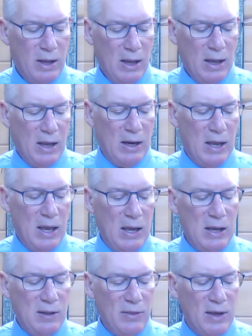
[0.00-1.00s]
And
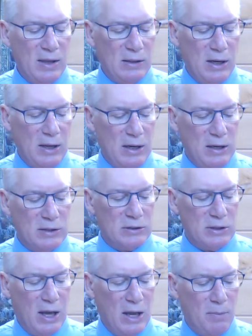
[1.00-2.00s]
he that did his
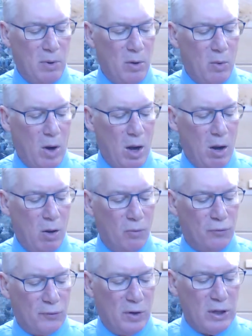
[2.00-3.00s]
neighbor
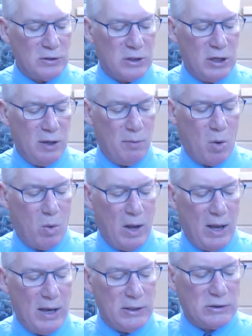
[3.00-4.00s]
wrong thrust him
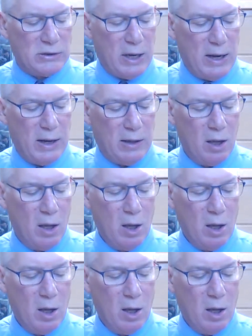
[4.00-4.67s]
away, saying,